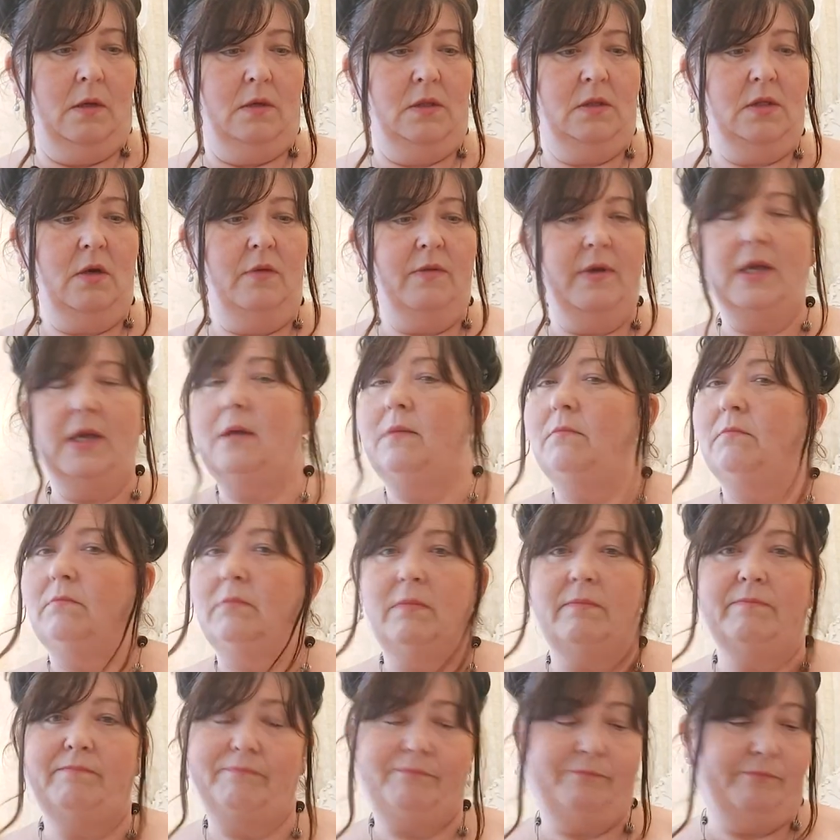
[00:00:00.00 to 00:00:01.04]
Sorry.
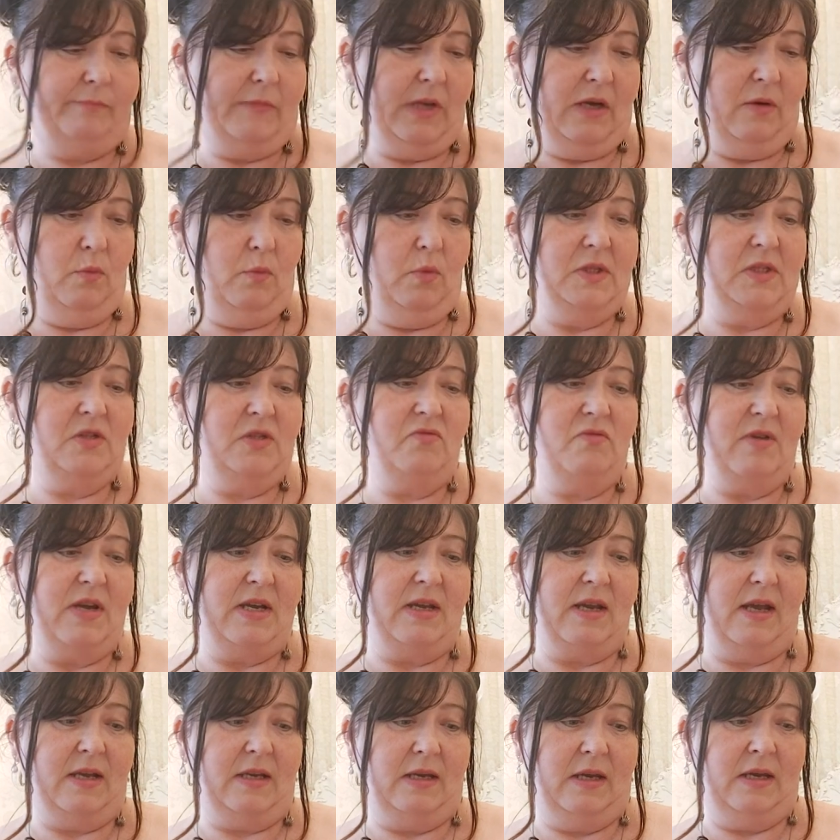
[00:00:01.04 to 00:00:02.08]
It was
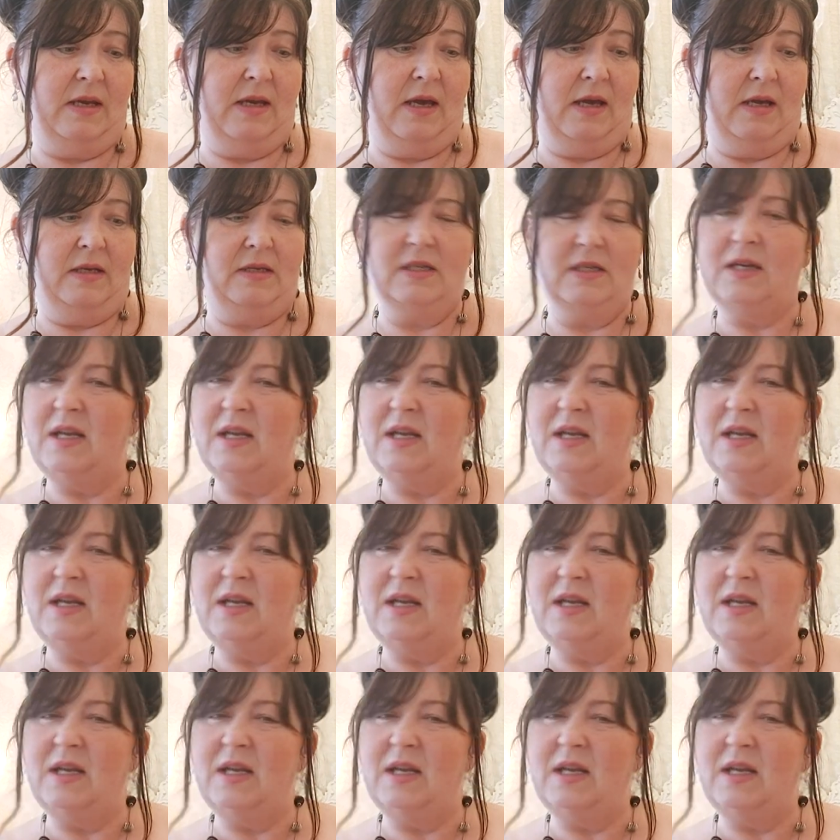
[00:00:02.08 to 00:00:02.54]
£3.99.